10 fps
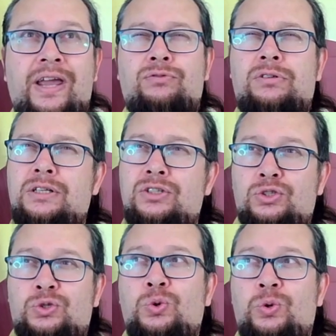interesting
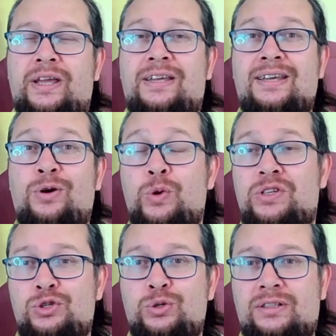story because I always
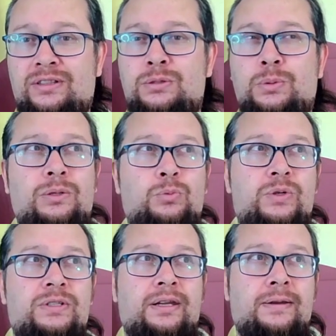knew that this one
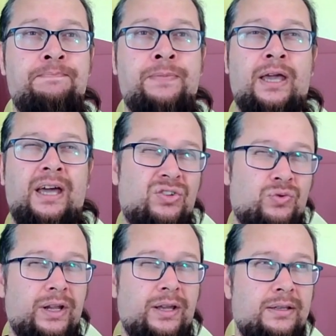was going to kind of
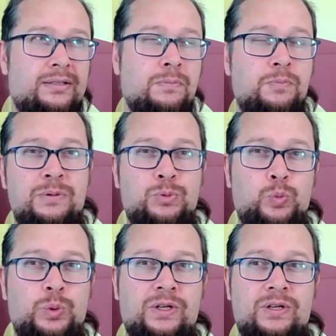trigger some people
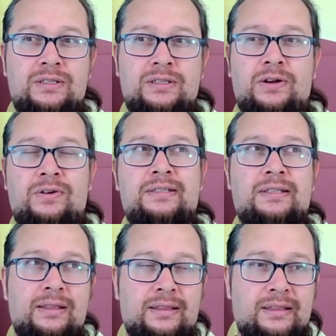because there is
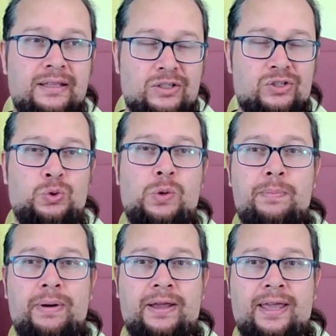there's a story
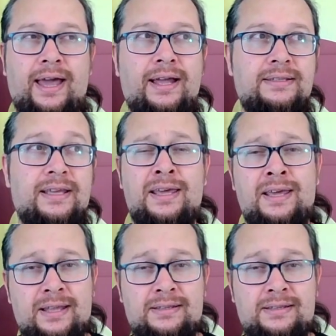about a cat and